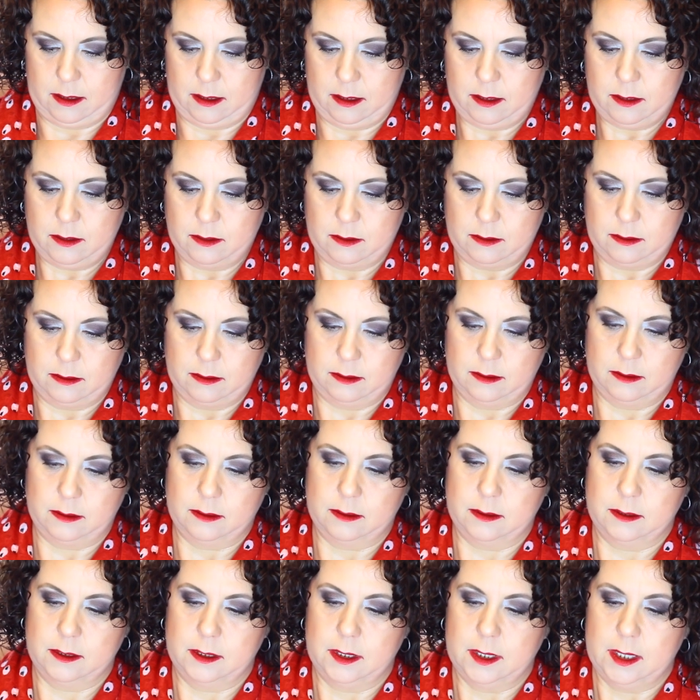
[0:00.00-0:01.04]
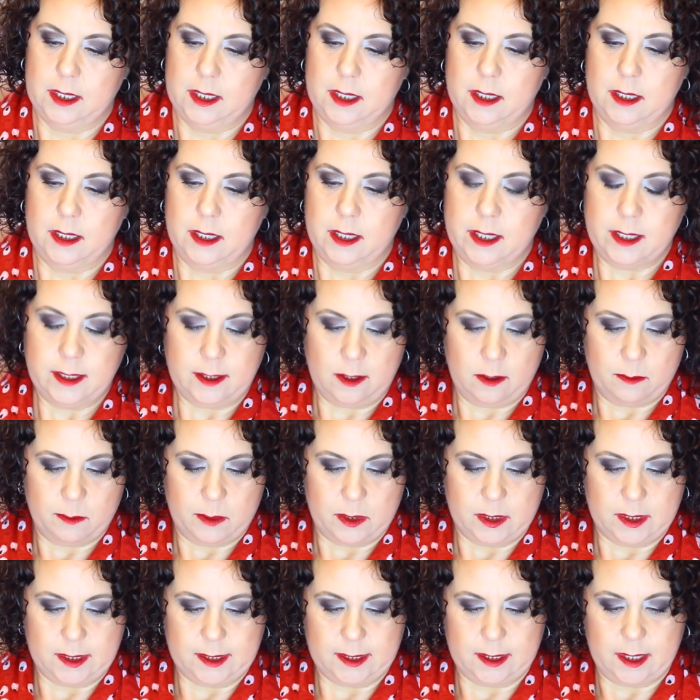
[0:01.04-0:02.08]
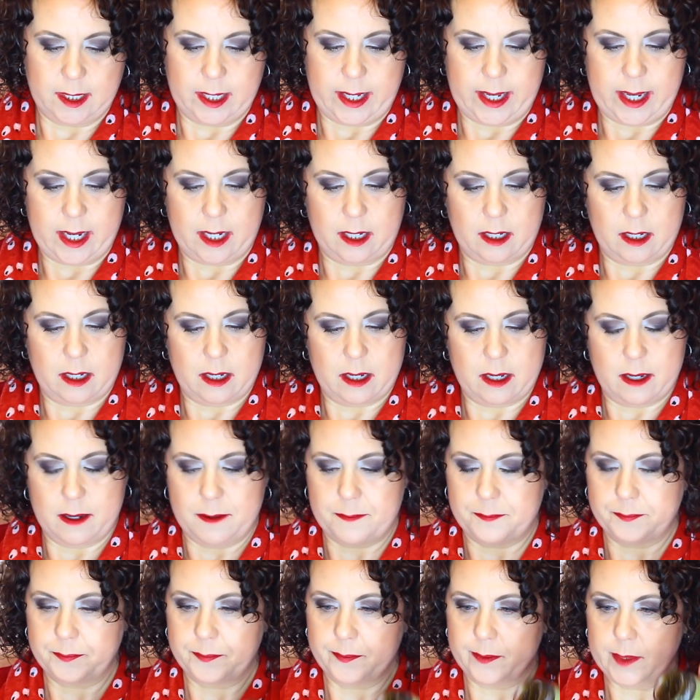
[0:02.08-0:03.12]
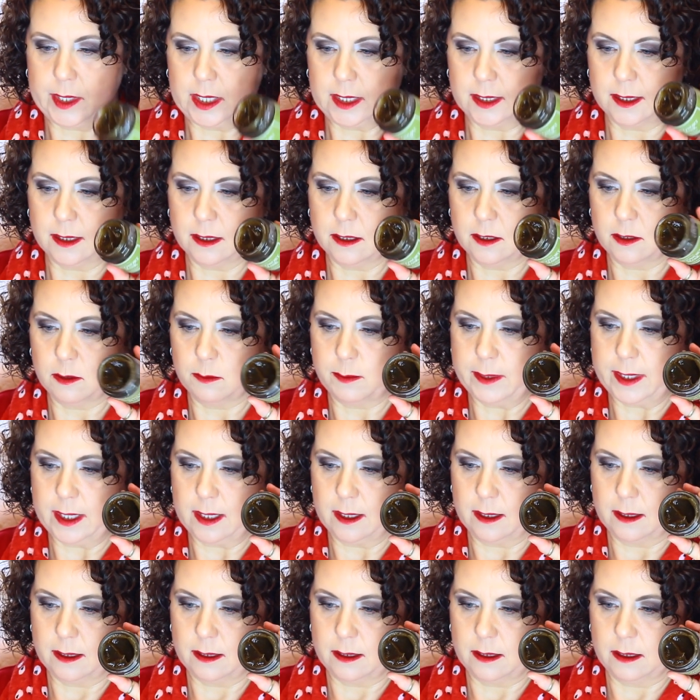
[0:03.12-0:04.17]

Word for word: Oh, it's almost like, um, it's a little bit